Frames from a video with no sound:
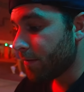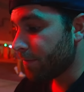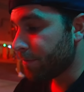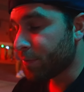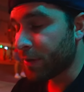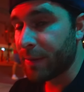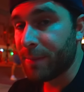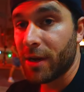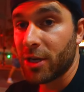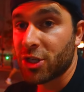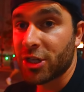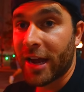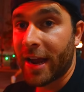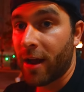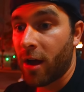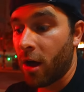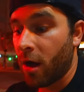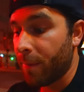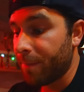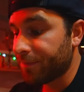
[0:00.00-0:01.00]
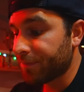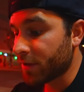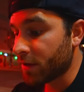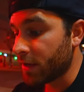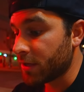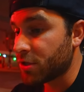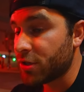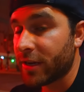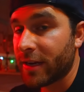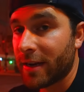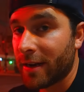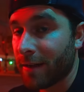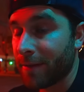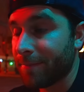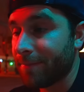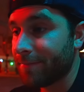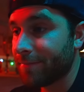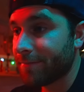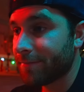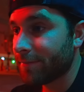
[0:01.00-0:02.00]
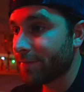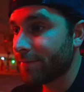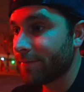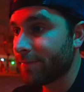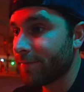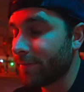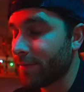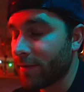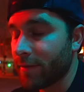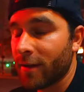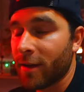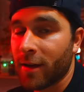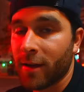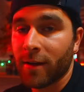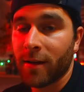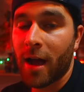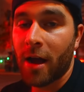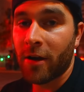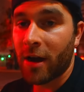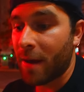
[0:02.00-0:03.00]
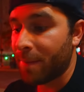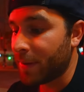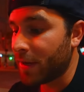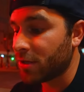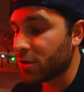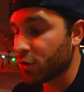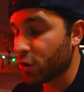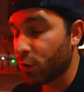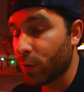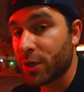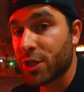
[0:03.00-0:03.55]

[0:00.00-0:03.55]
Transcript: pretty much at all, unless you get a RIP tour,